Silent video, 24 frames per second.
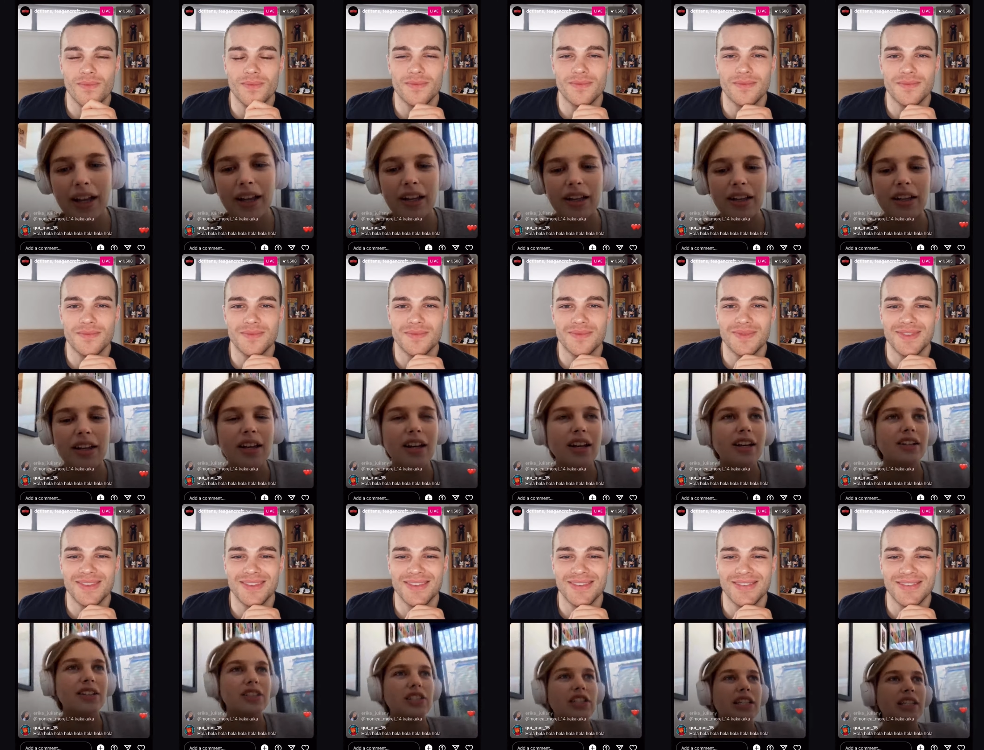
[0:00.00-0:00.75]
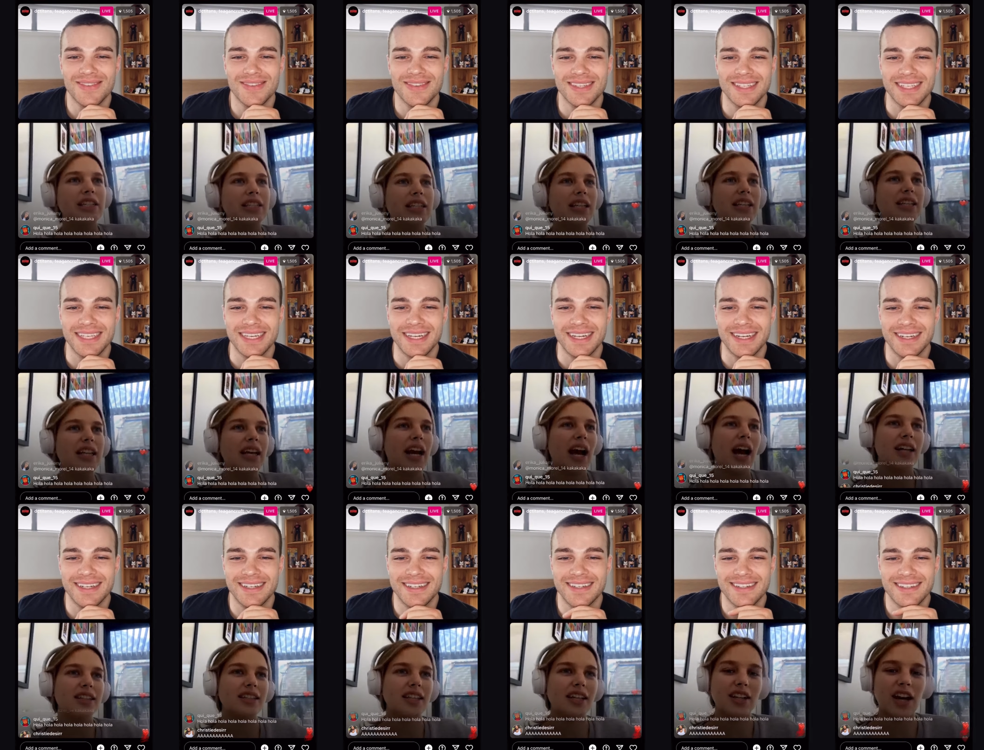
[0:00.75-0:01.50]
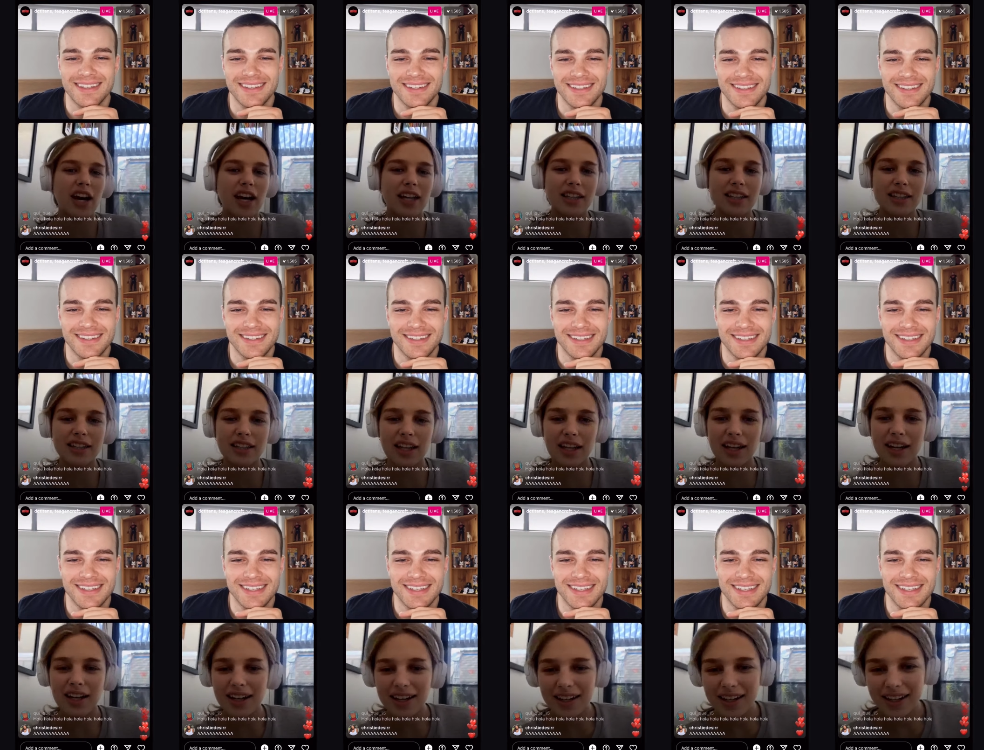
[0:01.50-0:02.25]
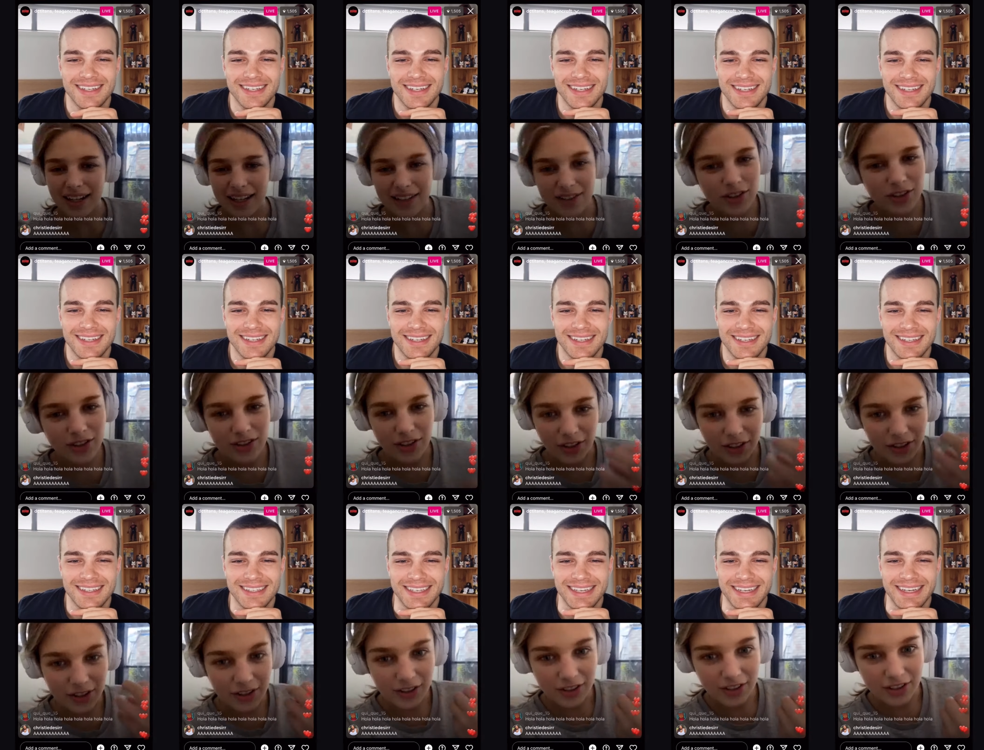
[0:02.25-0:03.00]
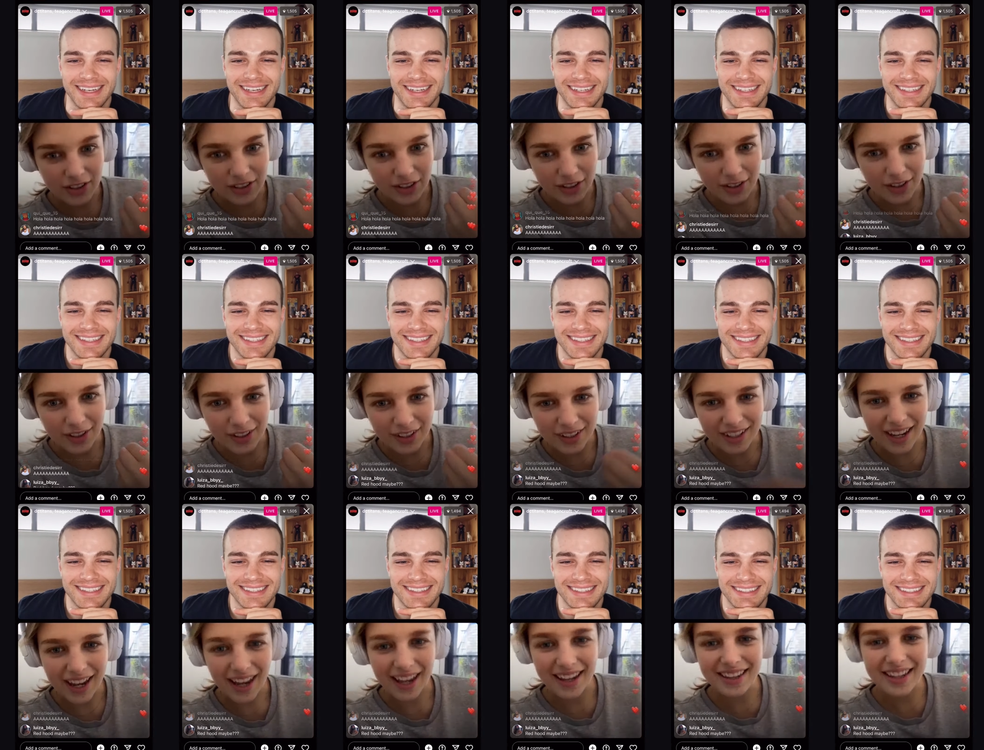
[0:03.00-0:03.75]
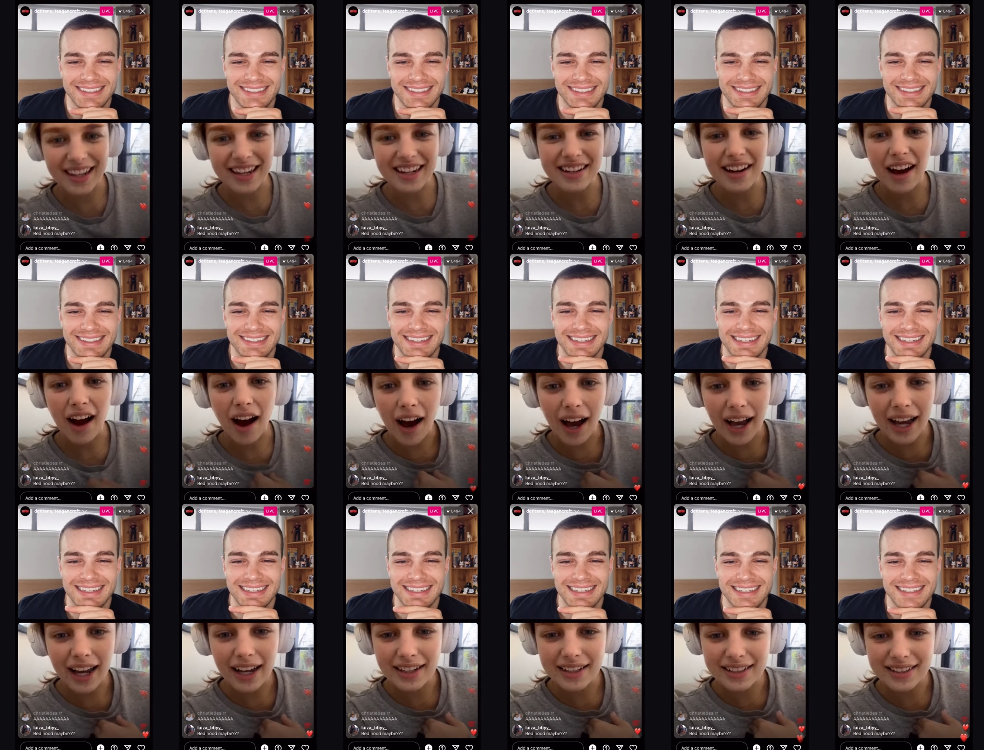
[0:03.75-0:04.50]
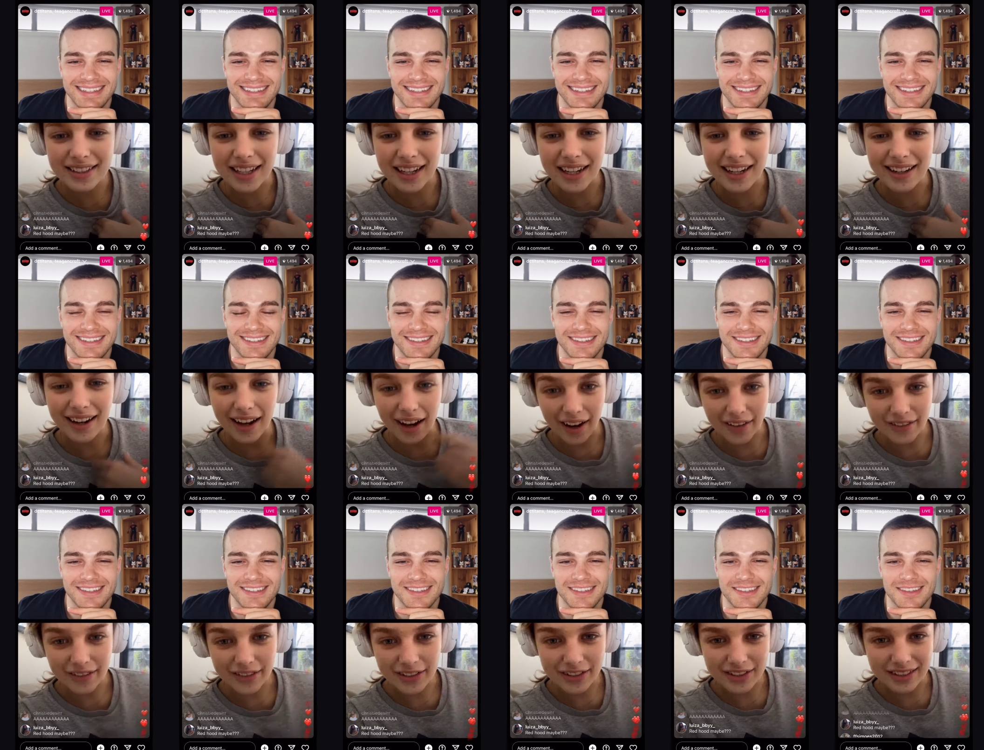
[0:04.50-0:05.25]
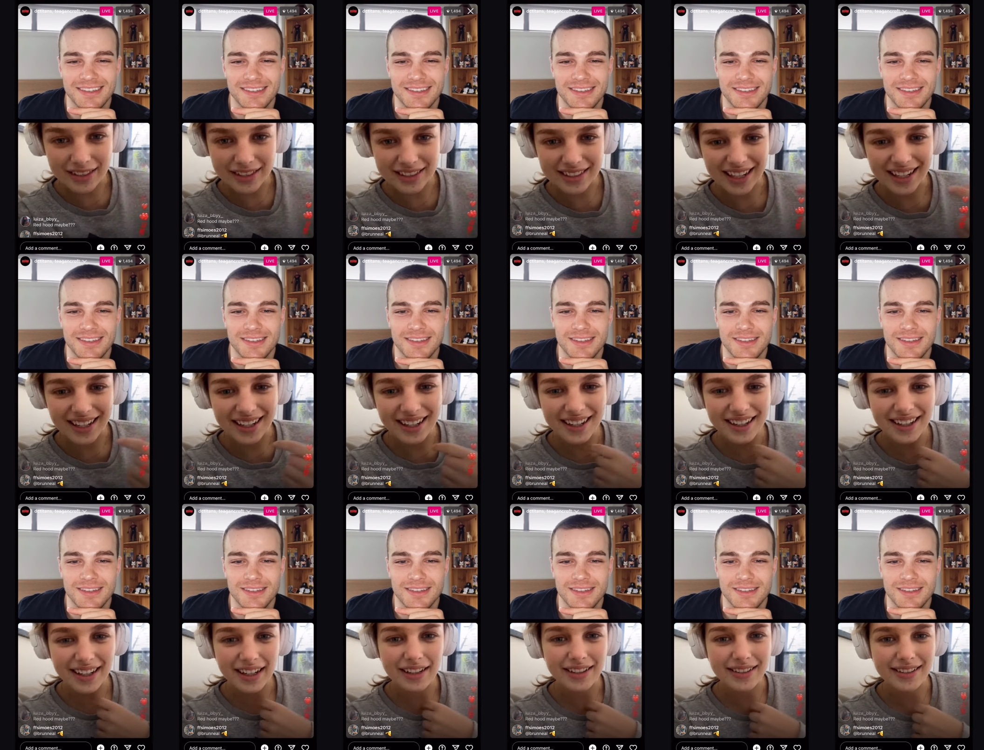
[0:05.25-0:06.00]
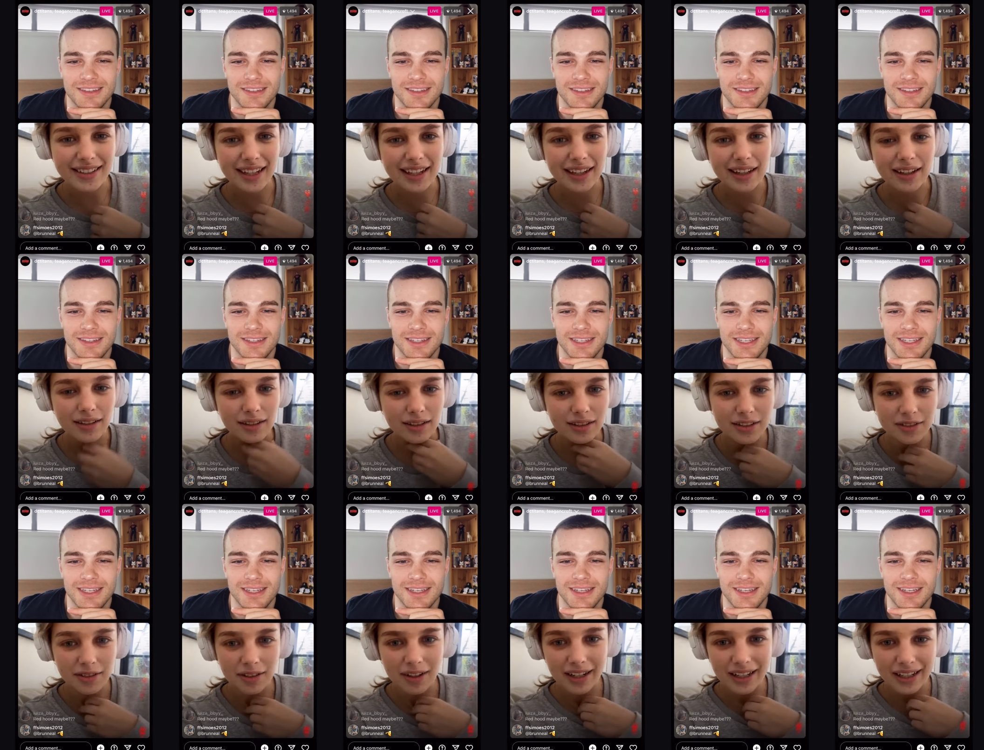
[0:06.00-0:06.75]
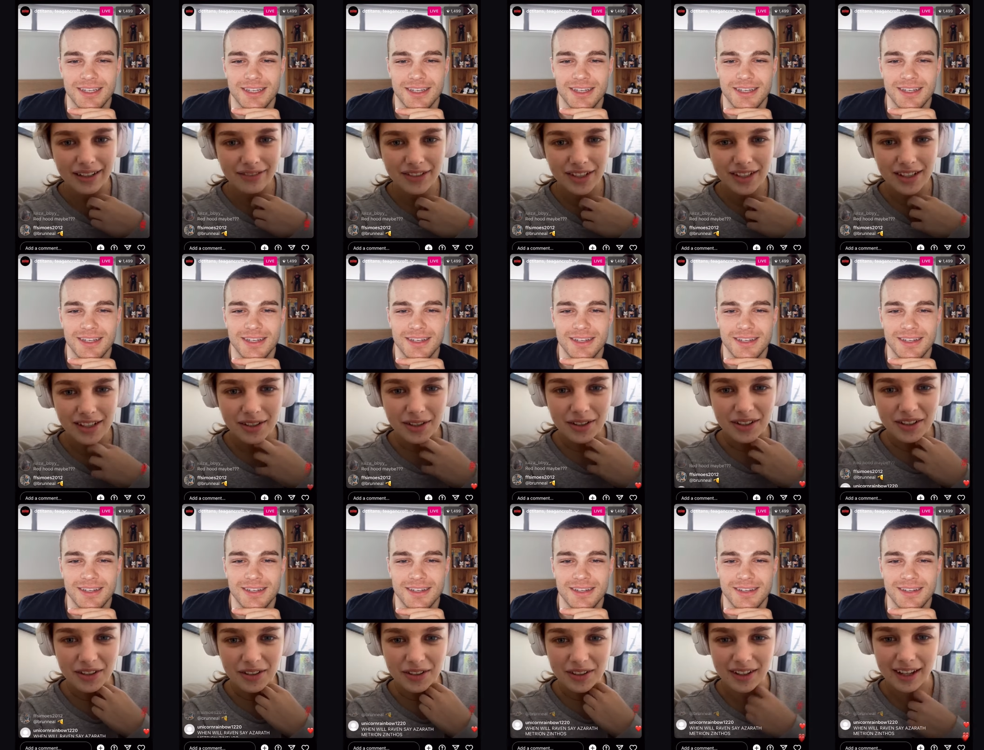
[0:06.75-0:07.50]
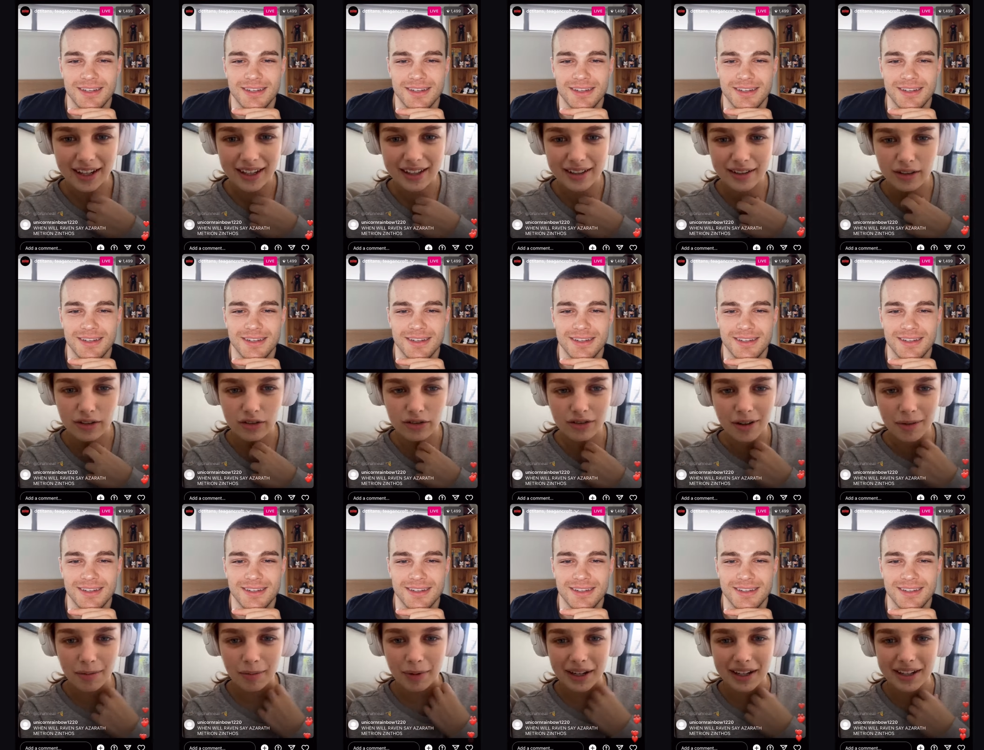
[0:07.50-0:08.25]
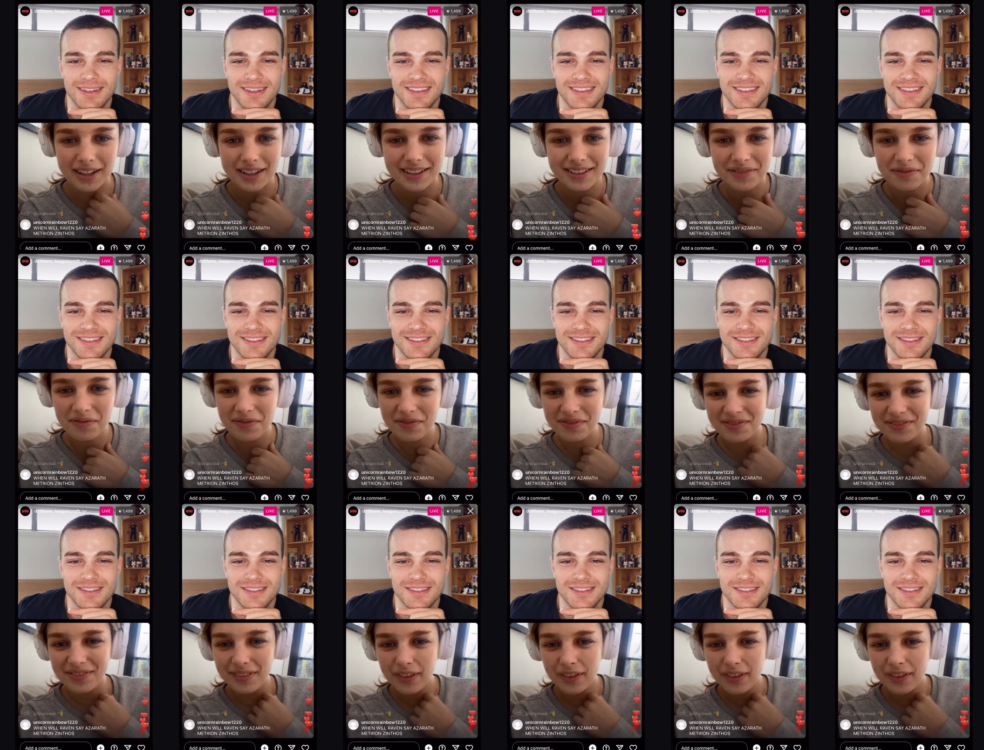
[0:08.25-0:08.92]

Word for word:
Speaker 1: well. She says yeah. Azarath. It's so yeah. good. And then I had to say it after she said it, and I was like, do I have to do it all like European?